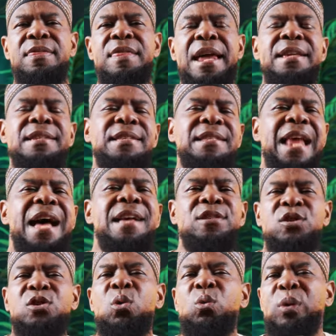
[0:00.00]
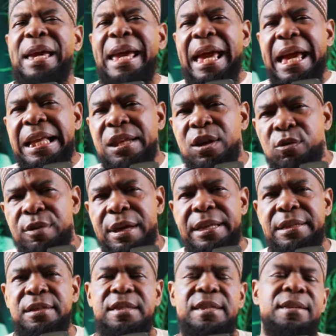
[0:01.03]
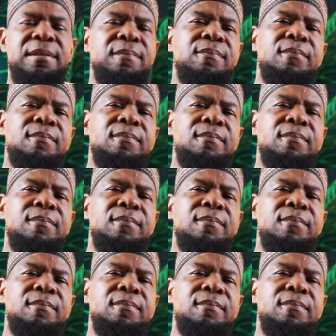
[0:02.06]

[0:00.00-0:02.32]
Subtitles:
that is not so ignorant.